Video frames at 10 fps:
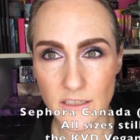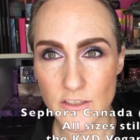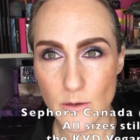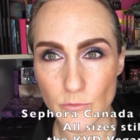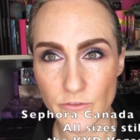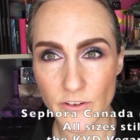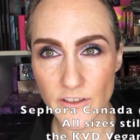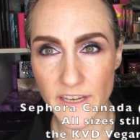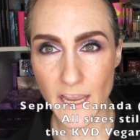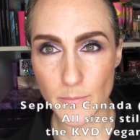So I'm
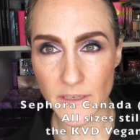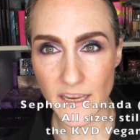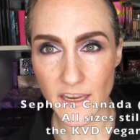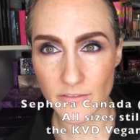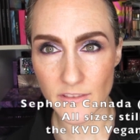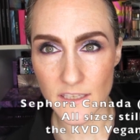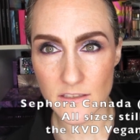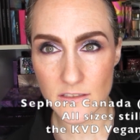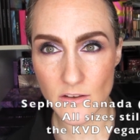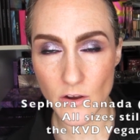very happy to have
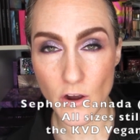this